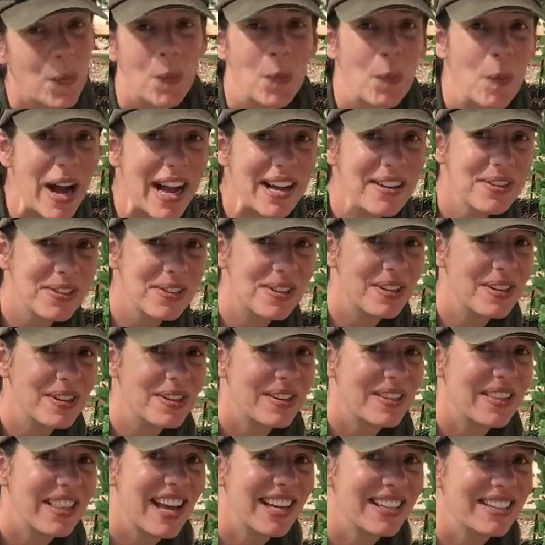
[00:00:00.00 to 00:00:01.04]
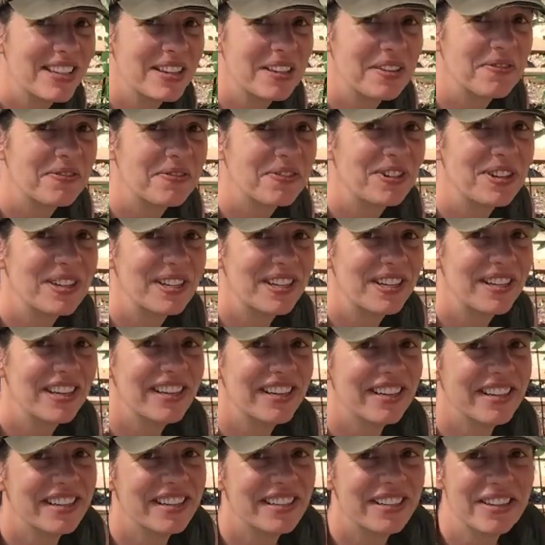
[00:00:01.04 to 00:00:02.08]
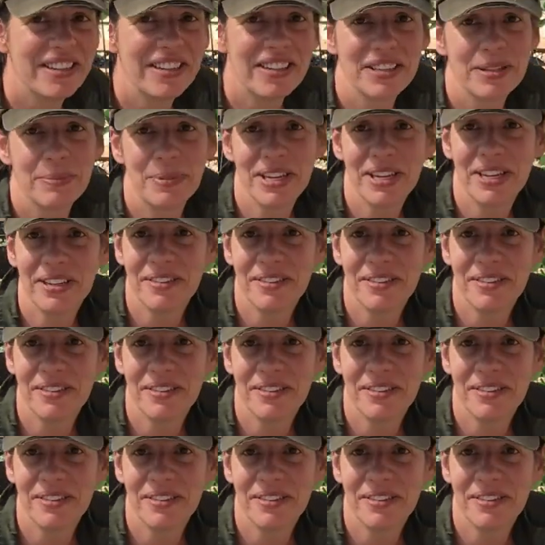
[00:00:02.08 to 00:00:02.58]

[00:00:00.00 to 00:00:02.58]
Wowzers, that's an unfortunate end to this pea